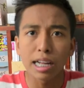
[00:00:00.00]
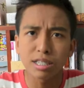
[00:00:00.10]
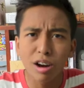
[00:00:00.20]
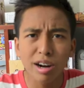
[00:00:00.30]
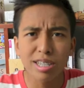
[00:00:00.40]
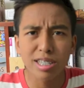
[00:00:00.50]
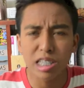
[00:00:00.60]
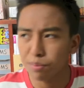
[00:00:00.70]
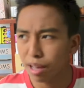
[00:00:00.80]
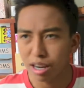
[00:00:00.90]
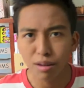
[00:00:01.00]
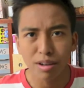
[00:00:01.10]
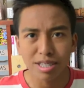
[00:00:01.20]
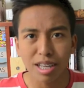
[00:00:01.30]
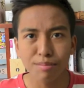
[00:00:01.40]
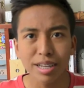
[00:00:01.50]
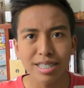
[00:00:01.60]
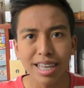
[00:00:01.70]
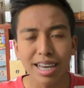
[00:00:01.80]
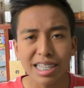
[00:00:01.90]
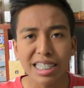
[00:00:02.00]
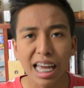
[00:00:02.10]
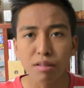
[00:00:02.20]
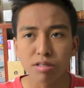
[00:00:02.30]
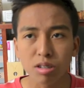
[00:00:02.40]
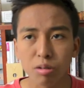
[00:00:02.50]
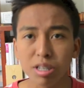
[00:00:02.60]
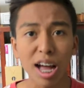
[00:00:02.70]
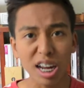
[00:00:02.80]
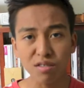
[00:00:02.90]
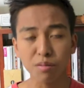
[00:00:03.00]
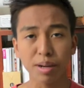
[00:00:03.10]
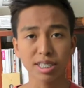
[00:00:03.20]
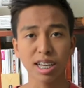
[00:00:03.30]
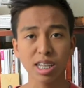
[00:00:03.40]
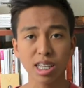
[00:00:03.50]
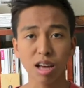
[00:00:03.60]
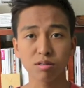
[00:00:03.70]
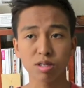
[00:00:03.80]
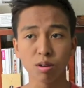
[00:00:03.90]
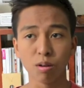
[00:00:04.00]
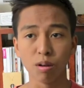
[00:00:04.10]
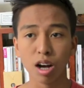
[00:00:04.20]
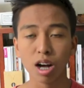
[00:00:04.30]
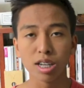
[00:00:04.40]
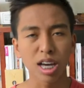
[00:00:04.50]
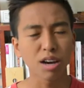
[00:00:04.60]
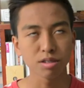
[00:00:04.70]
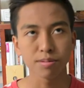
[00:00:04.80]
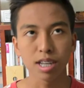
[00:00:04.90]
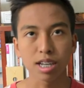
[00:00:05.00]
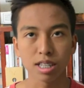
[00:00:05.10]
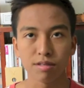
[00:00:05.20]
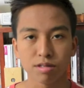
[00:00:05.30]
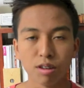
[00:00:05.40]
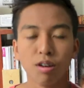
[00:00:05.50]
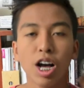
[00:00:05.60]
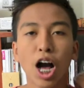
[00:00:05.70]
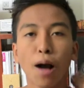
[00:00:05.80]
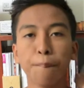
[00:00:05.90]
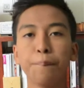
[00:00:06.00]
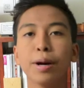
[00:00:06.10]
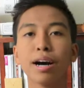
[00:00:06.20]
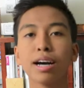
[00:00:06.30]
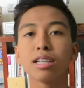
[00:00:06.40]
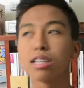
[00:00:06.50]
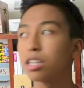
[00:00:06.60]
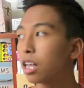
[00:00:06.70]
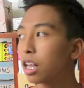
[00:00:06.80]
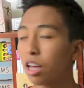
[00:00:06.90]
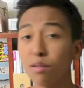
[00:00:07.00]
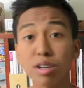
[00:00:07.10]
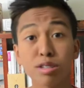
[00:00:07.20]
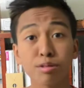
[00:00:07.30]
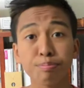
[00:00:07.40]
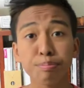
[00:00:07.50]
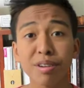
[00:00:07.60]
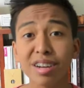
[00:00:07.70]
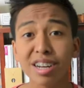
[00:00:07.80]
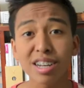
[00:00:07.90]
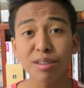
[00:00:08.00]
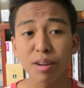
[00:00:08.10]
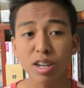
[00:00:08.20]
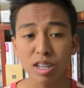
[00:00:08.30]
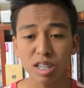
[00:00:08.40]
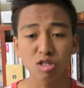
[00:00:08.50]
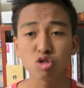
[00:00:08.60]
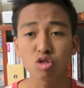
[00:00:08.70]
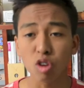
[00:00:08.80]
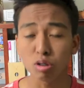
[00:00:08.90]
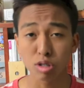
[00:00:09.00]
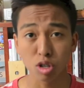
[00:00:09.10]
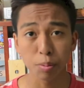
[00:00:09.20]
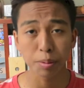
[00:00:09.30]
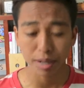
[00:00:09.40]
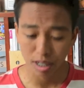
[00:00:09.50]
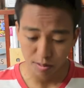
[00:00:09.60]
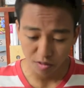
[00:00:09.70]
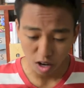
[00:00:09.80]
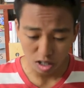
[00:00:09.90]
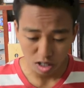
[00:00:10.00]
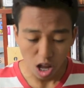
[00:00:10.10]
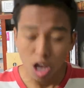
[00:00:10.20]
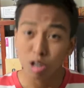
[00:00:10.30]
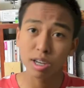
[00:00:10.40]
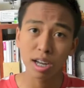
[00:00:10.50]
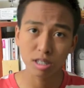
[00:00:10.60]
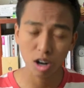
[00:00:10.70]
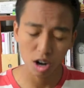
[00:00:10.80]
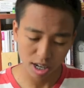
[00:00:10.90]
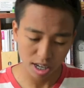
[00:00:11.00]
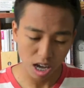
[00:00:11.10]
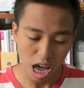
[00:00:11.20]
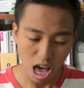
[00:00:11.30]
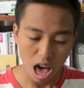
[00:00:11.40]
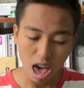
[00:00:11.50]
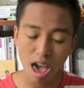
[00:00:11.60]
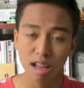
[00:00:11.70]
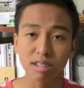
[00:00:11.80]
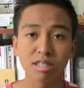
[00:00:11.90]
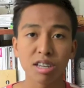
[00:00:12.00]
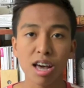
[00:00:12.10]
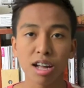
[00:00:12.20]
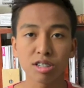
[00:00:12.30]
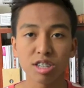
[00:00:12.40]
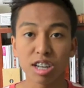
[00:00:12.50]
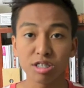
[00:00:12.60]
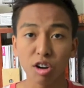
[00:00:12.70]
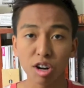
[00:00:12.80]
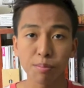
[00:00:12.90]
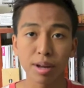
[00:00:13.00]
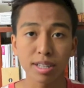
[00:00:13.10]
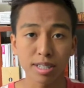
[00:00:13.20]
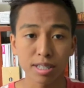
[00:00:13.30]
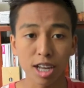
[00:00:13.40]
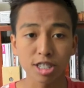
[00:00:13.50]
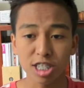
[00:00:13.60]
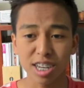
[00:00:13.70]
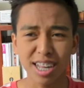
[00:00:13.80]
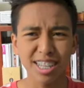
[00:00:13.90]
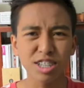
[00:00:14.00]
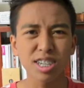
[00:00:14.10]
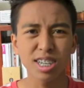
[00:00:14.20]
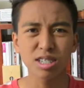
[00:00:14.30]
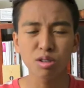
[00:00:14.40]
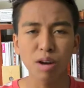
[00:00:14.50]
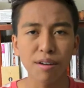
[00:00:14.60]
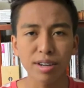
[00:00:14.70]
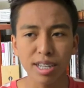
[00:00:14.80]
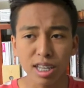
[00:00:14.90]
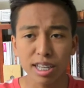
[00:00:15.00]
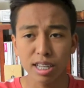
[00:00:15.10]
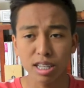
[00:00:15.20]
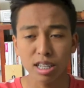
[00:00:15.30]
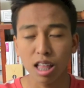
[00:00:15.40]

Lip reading: A tardy slip, and it was like my second day of school. Not even my second day of school. Yeah, it was my second day of school. But it was pretty much, it's so stupid because first you get a tardy, and then you get a 30-minute detention, and then you get a 2-hour detention.